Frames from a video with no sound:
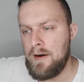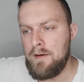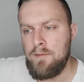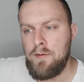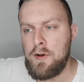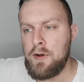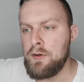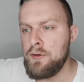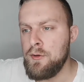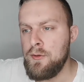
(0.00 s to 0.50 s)

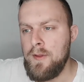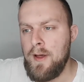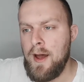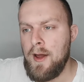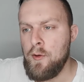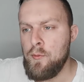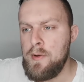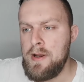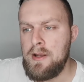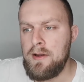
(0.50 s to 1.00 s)
If we could do
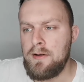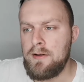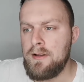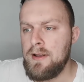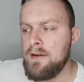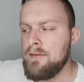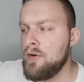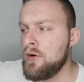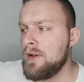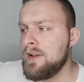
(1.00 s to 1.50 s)
that, we
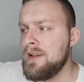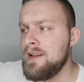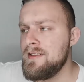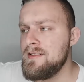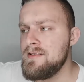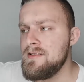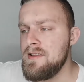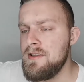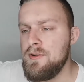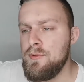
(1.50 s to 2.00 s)
could give our
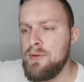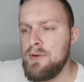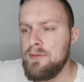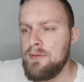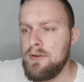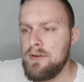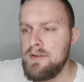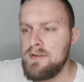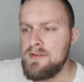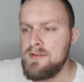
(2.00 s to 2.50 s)
kids the
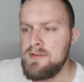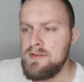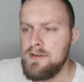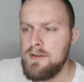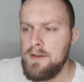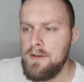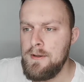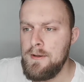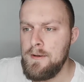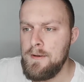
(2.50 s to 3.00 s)
universe.